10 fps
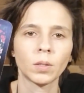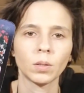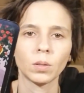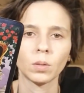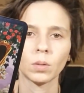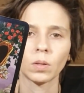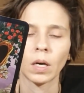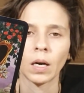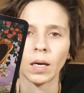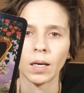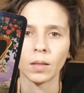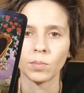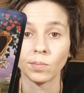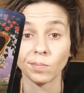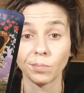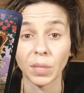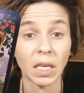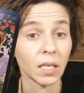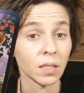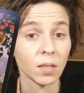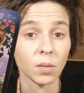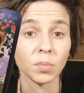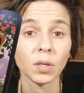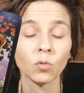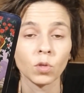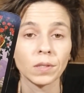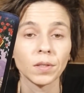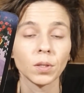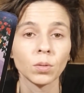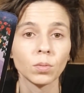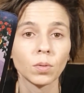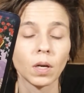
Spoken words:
to begin something with you.